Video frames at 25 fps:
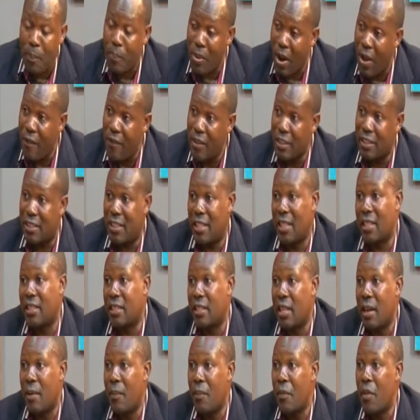private
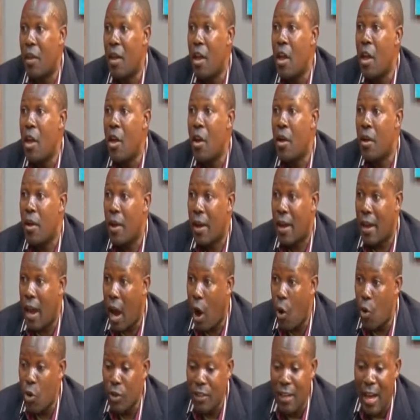sector.
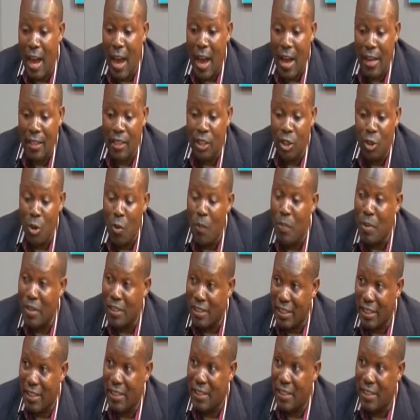Kaunda had
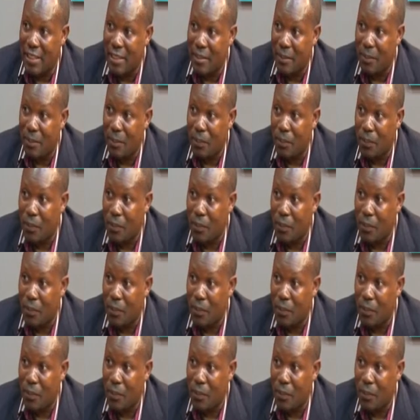UBZ.